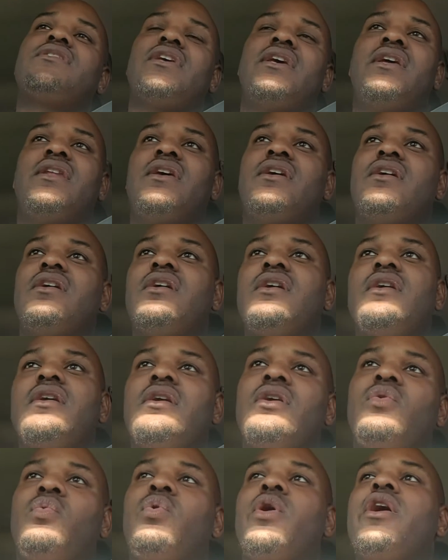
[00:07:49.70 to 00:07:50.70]
in it
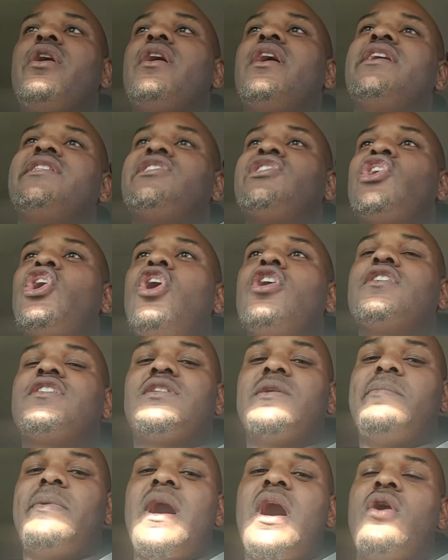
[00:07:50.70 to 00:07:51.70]
where it talks
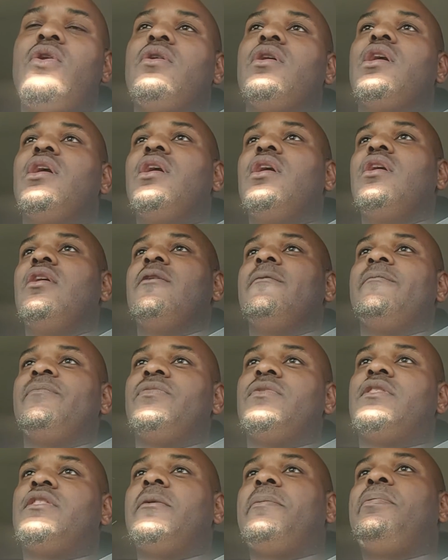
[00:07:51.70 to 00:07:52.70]
about
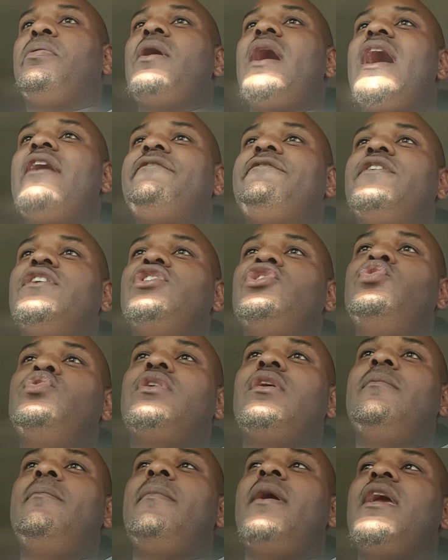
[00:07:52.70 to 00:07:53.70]
the profit you
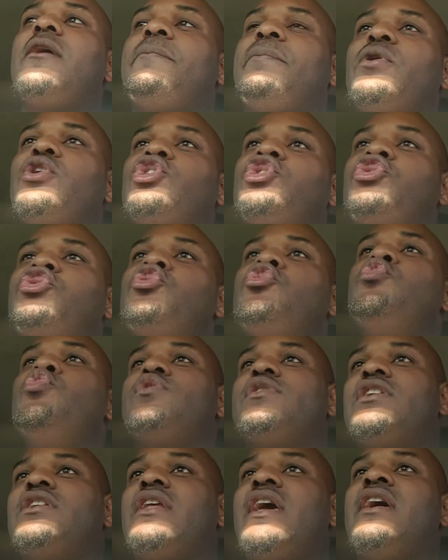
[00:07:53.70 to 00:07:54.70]
can make per
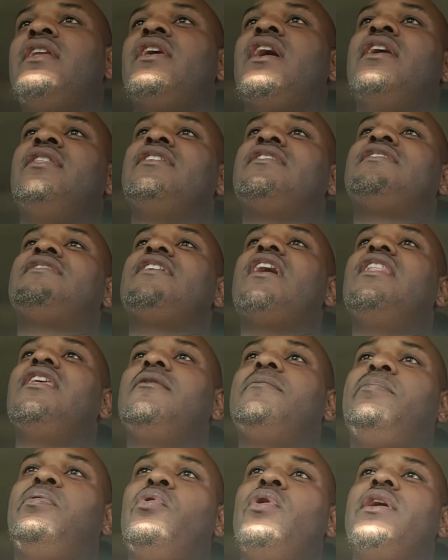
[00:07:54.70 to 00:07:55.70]
shoes and the
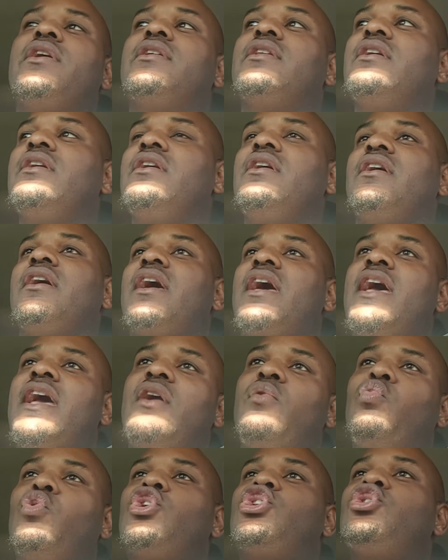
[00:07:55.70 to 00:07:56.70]
selling point
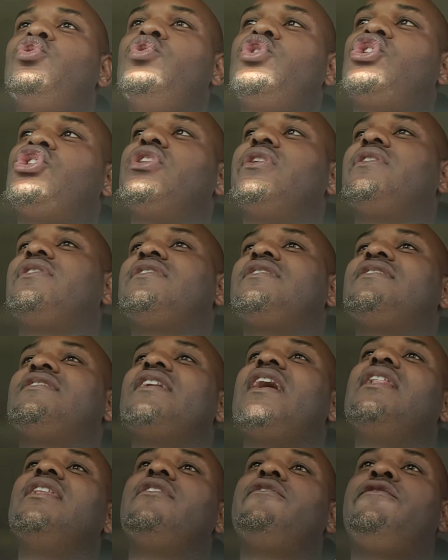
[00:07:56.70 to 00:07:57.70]
and what you should
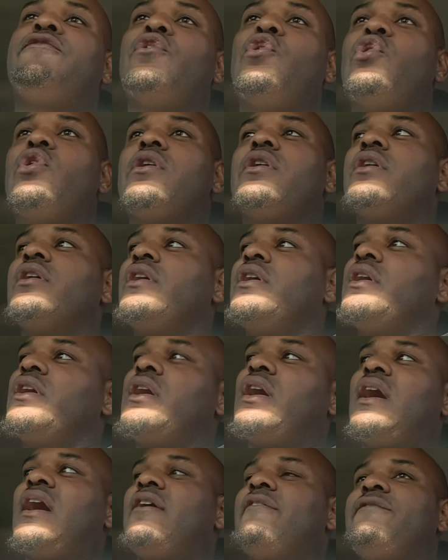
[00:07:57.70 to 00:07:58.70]
sell it for
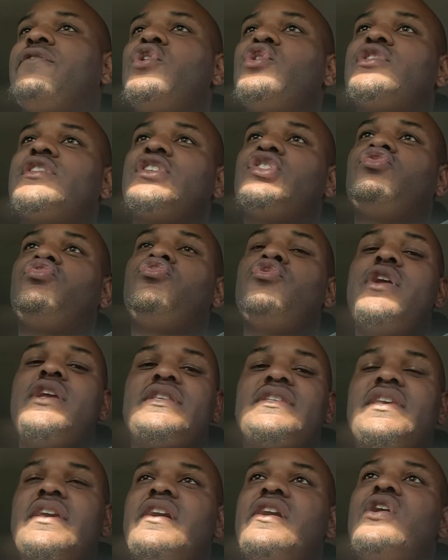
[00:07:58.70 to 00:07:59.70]
versus
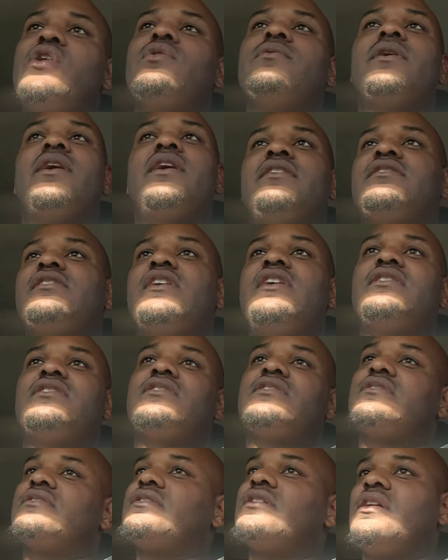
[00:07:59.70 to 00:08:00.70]
retail.
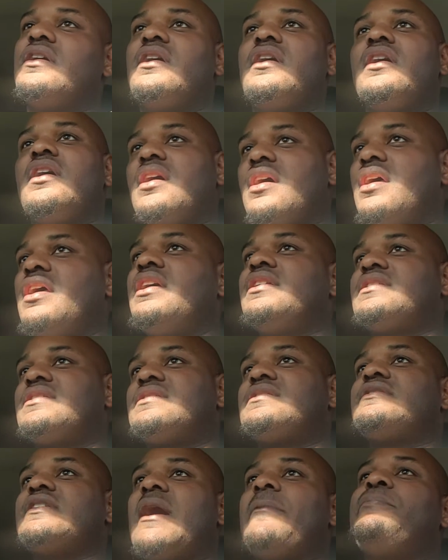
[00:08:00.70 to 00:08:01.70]
It's
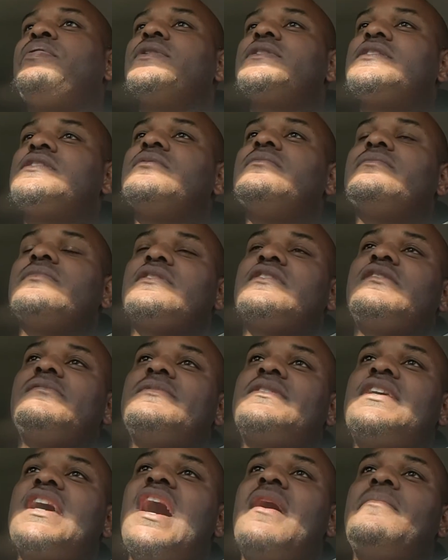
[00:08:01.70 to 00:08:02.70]
I put some
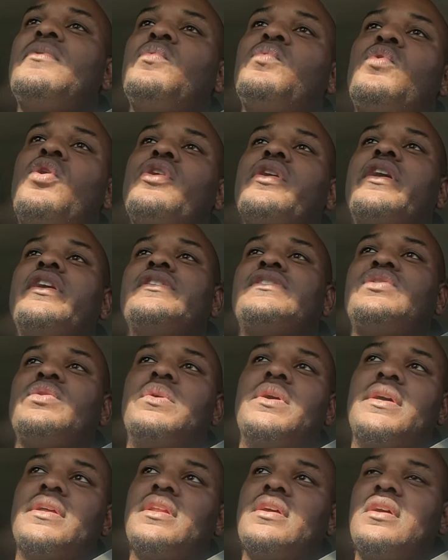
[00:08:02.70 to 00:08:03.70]
time and work
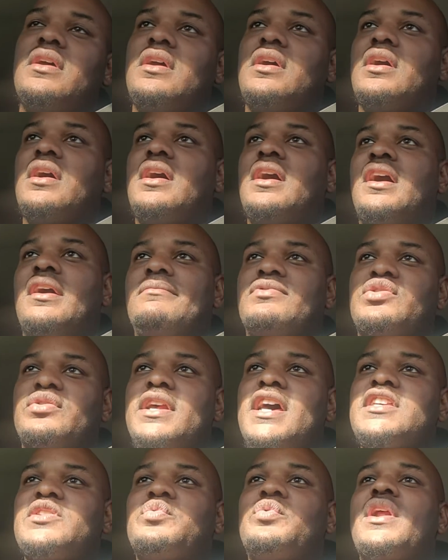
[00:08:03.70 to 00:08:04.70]
into it. So
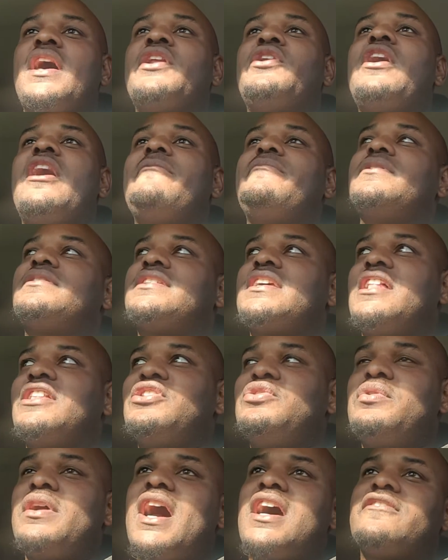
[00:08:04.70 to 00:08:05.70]
that's what I know. I've been
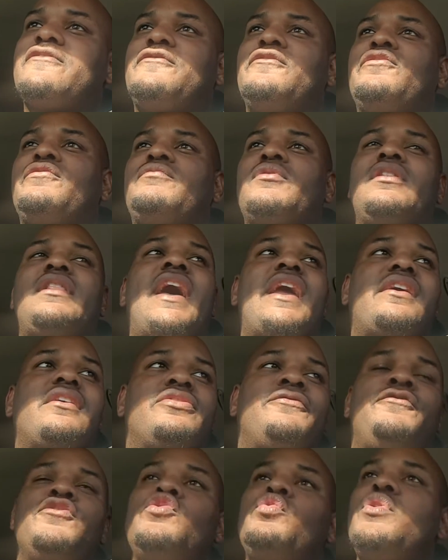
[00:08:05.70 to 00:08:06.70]
telling you guys for like a
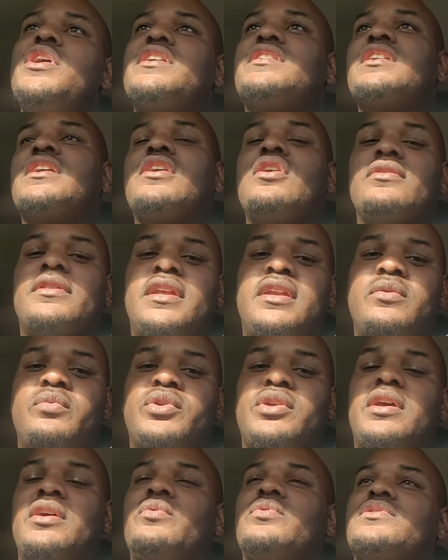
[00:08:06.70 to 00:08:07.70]
few weeks ago that it
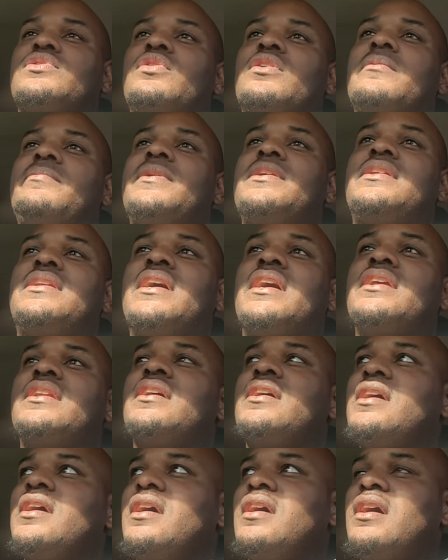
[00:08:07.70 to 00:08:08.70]
was going to be
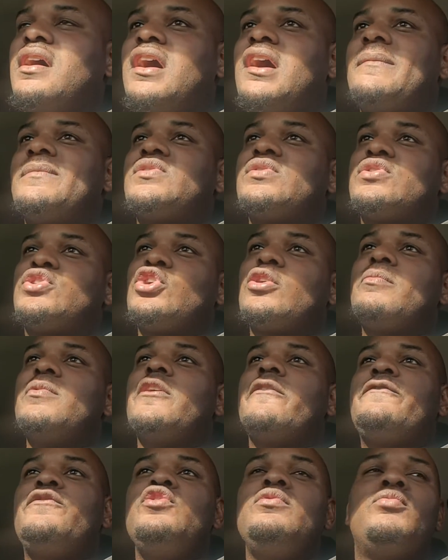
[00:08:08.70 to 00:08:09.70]
done. So it took me
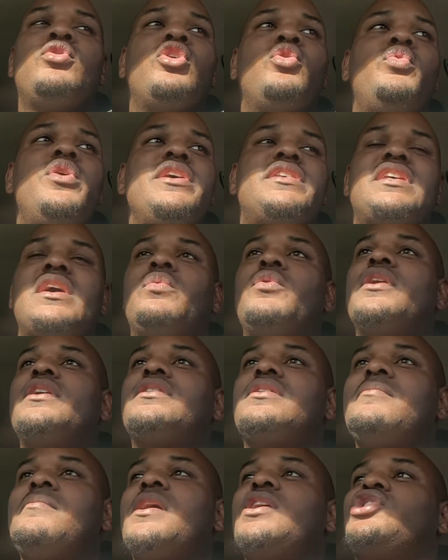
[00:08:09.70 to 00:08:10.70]
a few more weeks. I wanted
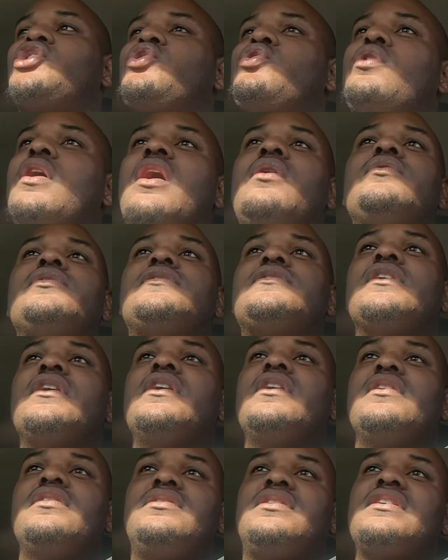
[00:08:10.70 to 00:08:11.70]
to make sure I was
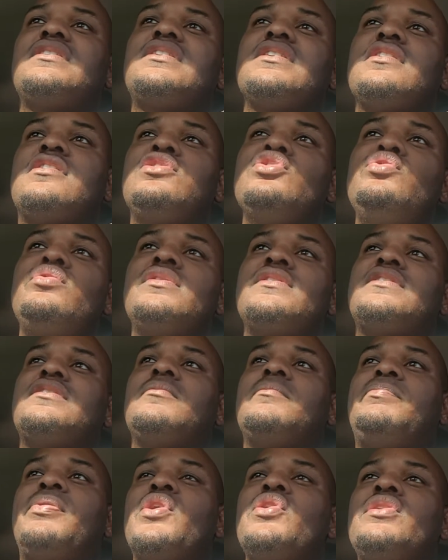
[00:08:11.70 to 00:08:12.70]
just including
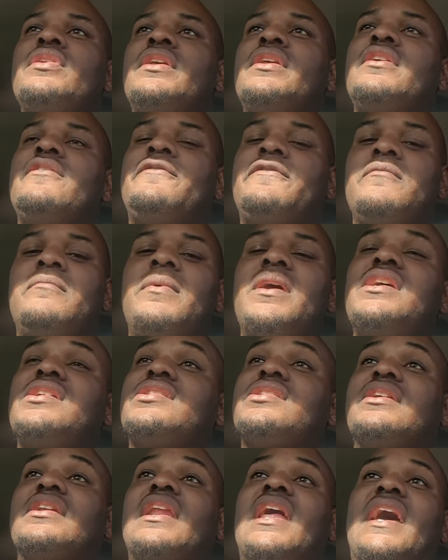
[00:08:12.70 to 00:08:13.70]
some pertinent
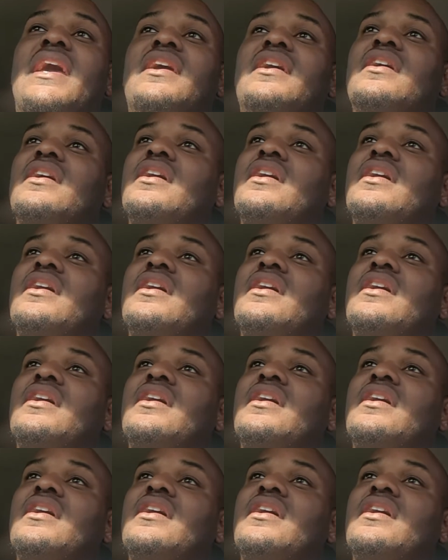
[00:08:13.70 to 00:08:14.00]
information, like